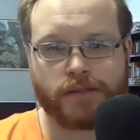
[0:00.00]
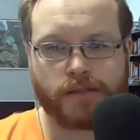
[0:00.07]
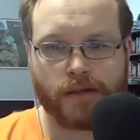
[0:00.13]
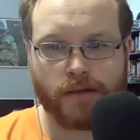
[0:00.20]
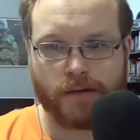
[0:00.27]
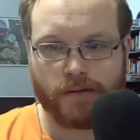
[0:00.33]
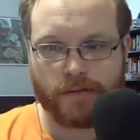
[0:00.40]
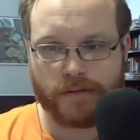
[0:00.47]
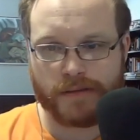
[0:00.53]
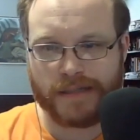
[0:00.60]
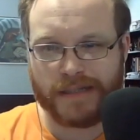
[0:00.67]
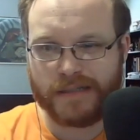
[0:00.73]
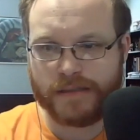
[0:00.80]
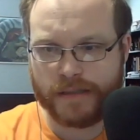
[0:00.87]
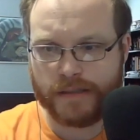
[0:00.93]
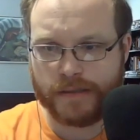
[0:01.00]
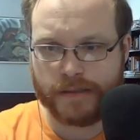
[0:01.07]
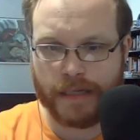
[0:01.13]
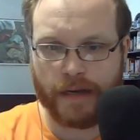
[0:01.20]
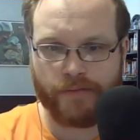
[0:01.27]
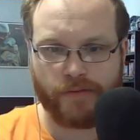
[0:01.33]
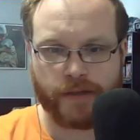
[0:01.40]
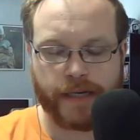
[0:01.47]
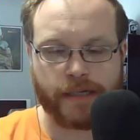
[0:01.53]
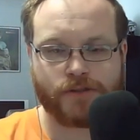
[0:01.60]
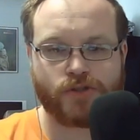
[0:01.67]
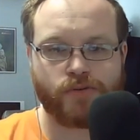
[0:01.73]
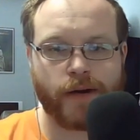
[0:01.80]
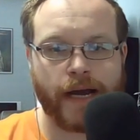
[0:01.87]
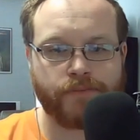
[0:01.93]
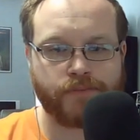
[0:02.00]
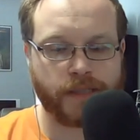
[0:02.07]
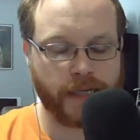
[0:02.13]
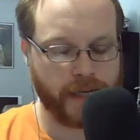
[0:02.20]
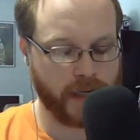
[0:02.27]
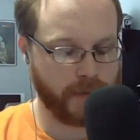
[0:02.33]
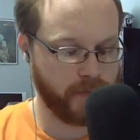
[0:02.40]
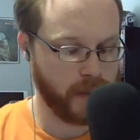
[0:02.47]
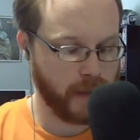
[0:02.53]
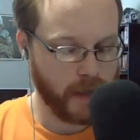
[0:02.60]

So this is definitely a trap game